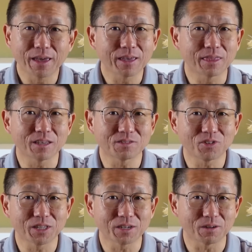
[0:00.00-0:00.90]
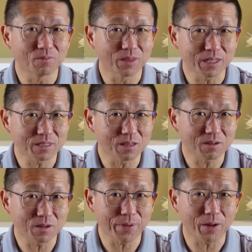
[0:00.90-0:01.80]
In this video, let's
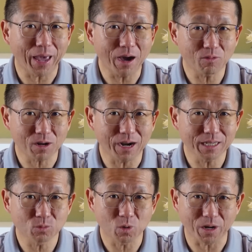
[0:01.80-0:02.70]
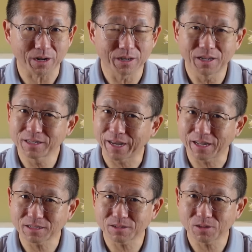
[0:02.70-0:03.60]
learn about how our eyes work to
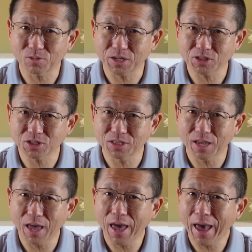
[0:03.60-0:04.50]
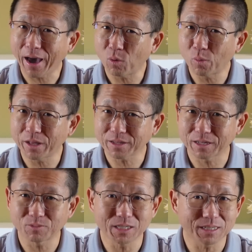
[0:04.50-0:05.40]
answer the question, how well
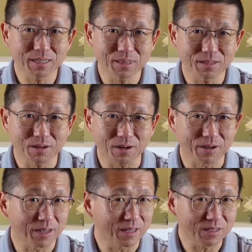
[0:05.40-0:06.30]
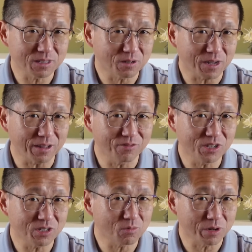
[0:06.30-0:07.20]
can we see in the dark, and is our night
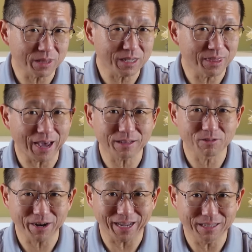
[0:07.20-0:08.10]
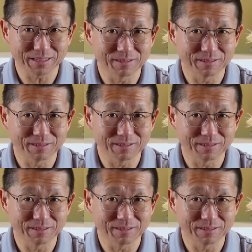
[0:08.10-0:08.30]
vision really that great?